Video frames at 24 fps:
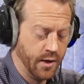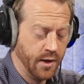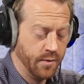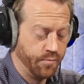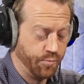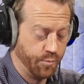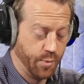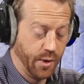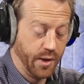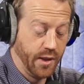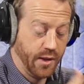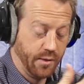
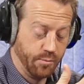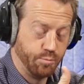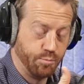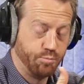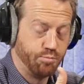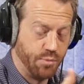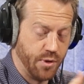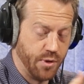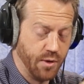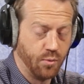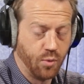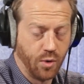But
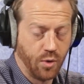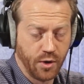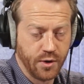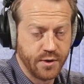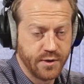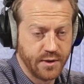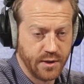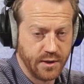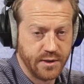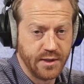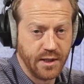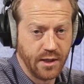the worse
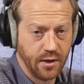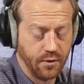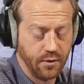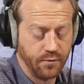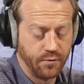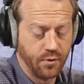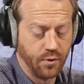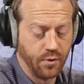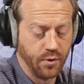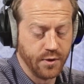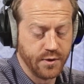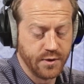the tear, of
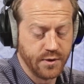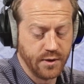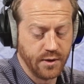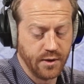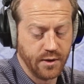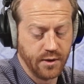course,